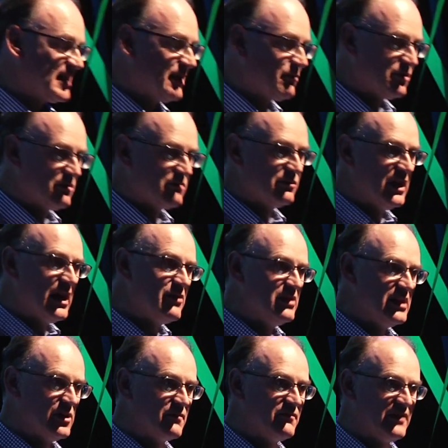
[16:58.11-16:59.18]
they were
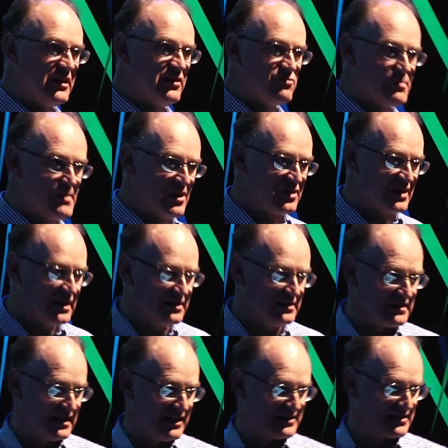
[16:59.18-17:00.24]
only on very remote
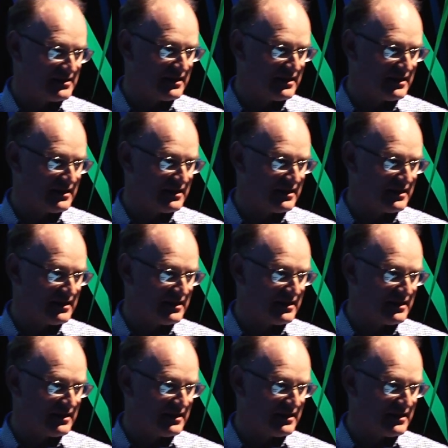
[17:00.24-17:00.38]
islands like